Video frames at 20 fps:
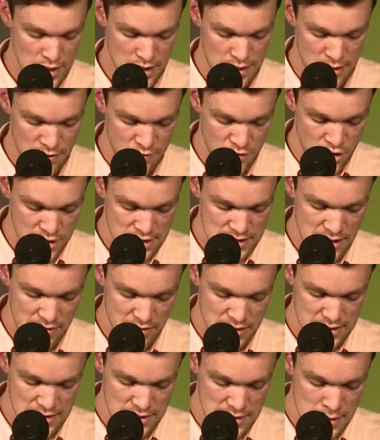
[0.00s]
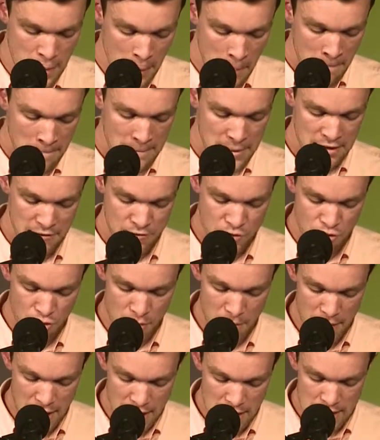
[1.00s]
here. Verse 7, it says, "But if you
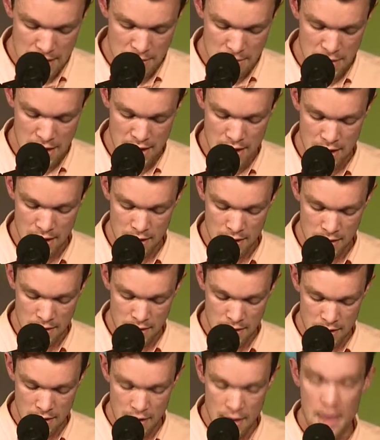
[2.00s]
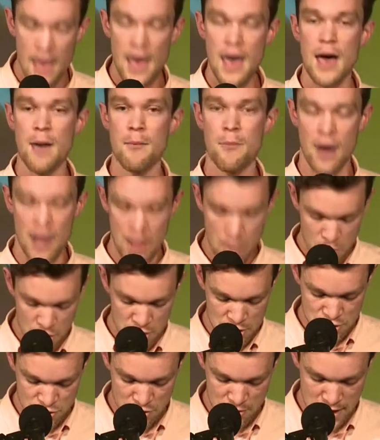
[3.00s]
remain in me and my
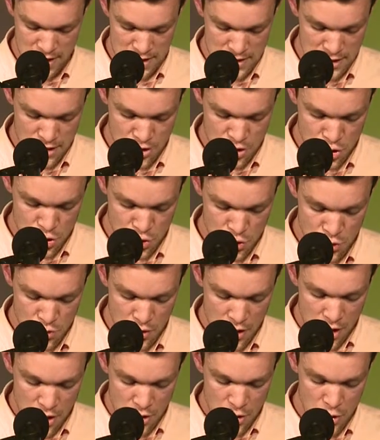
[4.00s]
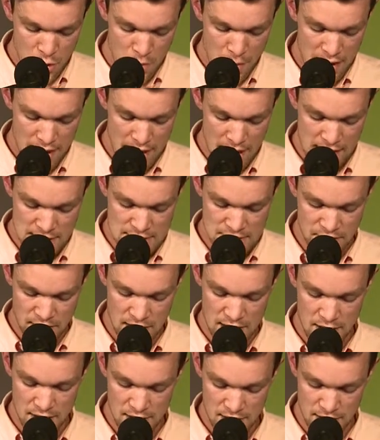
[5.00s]
words remain in you, you may ask for
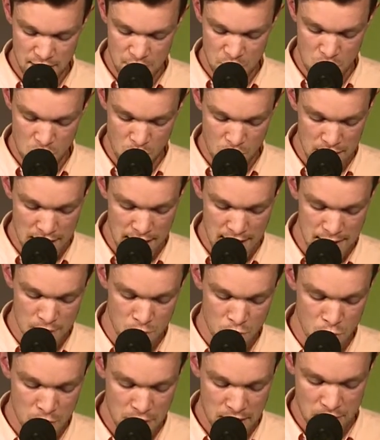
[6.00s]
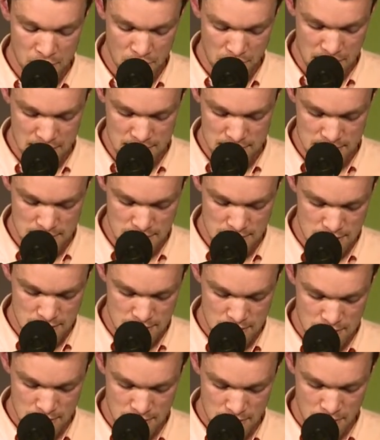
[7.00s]
anything you want and it will be granted.
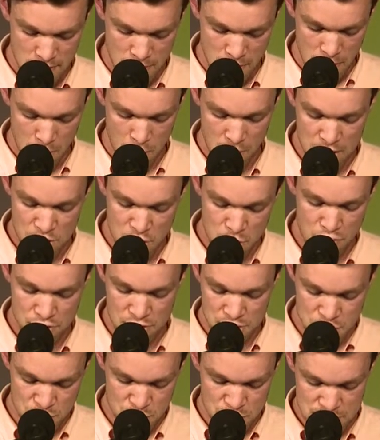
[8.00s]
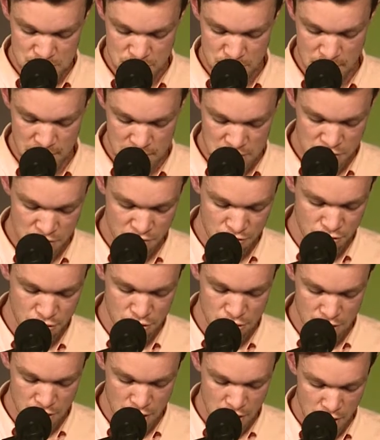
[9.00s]
When you produce much
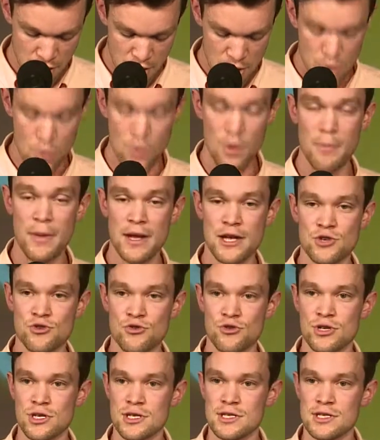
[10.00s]
fruit, you are my true